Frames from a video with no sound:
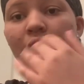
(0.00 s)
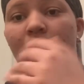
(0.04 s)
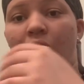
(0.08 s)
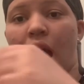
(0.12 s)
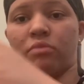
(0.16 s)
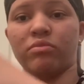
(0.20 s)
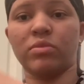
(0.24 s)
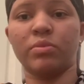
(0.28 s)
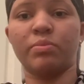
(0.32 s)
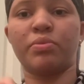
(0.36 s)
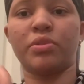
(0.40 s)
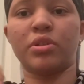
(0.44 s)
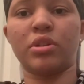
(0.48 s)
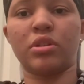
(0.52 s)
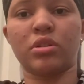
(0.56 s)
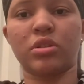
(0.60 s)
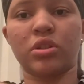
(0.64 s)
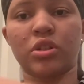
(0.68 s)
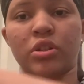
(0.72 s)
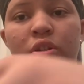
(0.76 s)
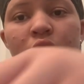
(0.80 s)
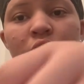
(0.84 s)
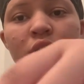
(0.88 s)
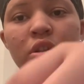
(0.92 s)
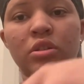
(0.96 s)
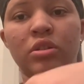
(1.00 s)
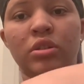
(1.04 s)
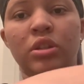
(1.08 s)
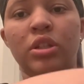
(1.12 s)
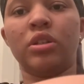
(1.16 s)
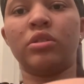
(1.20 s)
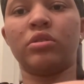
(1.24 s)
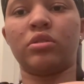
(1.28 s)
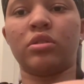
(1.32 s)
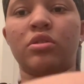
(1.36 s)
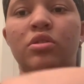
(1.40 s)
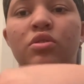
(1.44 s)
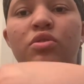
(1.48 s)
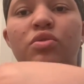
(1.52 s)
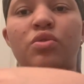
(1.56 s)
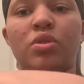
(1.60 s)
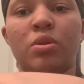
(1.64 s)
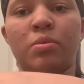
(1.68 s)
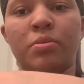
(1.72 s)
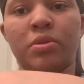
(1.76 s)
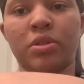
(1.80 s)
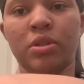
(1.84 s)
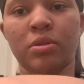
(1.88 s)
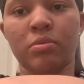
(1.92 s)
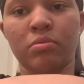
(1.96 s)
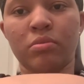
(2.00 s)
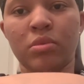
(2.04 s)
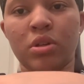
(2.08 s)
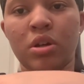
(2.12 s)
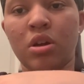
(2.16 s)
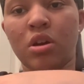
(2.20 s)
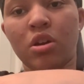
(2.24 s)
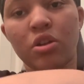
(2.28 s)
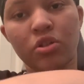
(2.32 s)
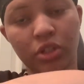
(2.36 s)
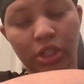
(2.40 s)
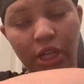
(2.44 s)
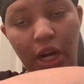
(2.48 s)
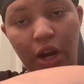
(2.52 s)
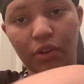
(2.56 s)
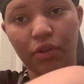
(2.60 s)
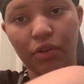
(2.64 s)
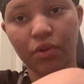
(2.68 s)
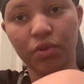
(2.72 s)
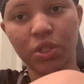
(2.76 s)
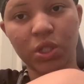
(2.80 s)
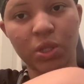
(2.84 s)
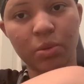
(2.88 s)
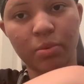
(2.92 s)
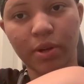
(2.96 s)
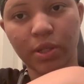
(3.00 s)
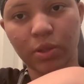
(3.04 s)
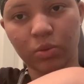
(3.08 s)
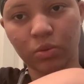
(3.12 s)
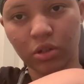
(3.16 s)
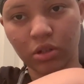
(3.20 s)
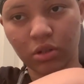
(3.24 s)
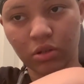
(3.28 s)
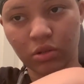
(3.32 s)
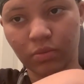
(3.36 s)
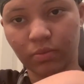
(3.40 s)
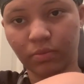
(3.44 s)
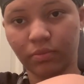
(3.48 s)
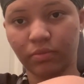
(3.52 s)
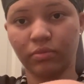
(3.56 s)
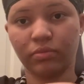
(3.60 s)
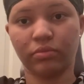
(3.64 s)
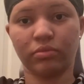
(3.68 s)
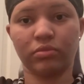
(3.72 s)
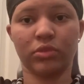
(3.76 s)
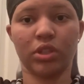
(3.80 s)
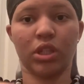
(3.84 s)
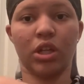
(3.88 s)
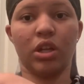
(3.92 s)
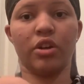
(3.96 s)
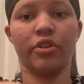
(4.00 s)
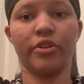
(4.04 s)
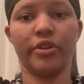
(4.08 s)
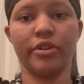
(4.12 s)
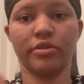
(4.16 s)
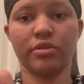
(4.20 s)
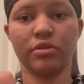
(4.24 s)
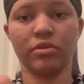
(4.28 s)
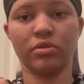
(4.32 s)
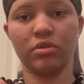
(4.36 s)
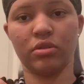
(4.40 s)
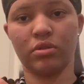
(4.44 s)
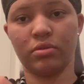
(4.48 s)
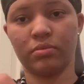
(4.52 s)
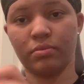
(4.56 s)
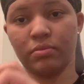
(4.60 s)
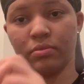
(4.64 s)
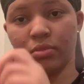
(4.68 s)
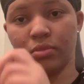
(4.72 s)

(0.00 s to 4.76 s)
I'm gonna put her in the link in the description. She got YouTube as well and her Instagram.